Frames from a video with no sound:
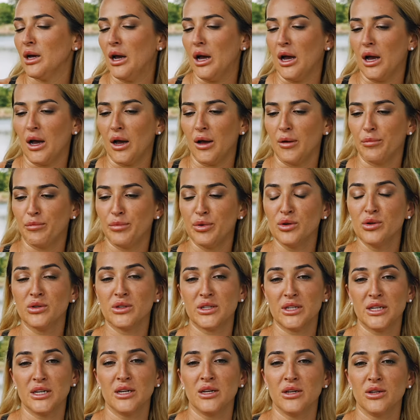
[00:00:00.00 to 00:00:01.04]
Uh,
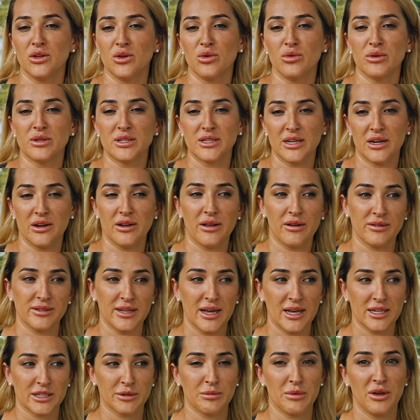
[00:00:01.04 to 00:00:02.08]
Putti, who was there that was
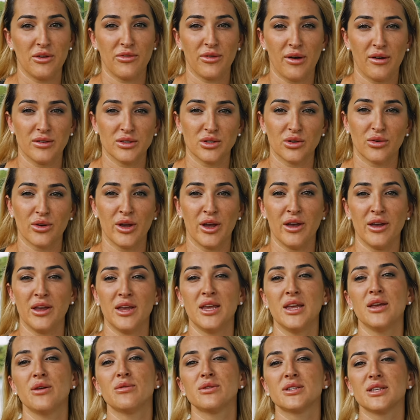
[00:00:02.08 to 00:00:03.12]
asking me if I was okay,
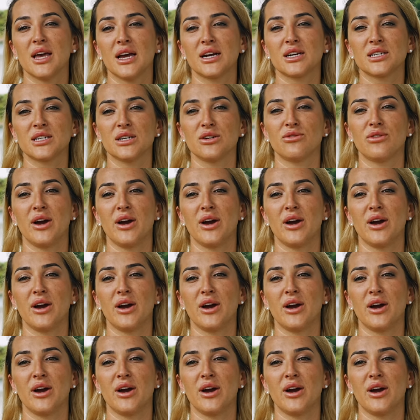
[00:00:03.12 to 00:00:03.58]
he was actually